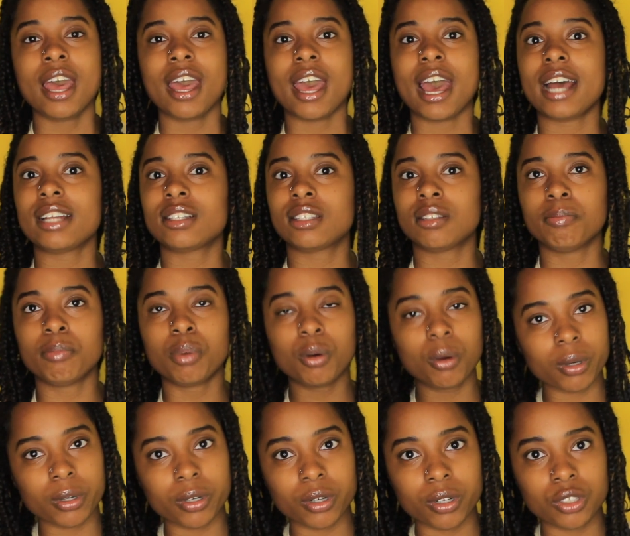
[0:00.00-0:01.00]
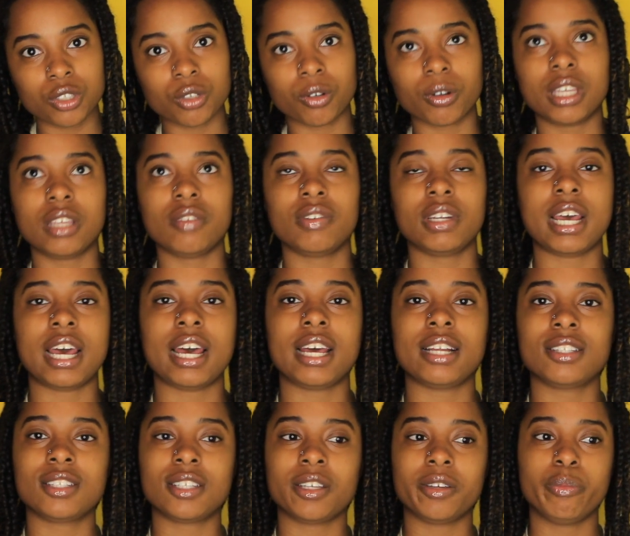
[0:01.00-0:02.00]
add some borders or even add
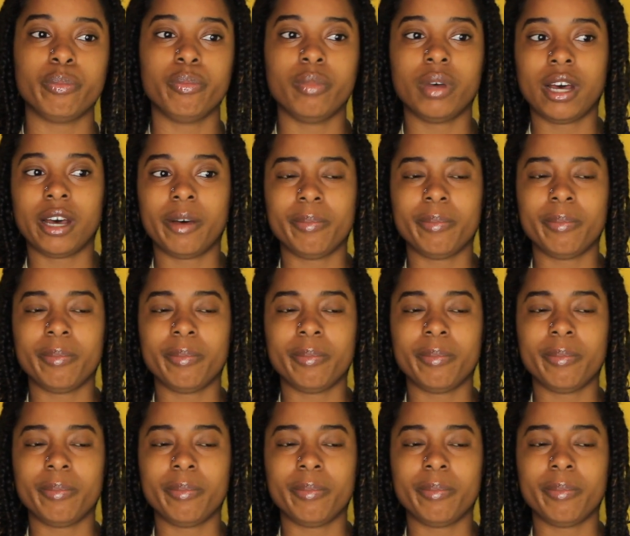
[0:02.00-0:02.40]
some,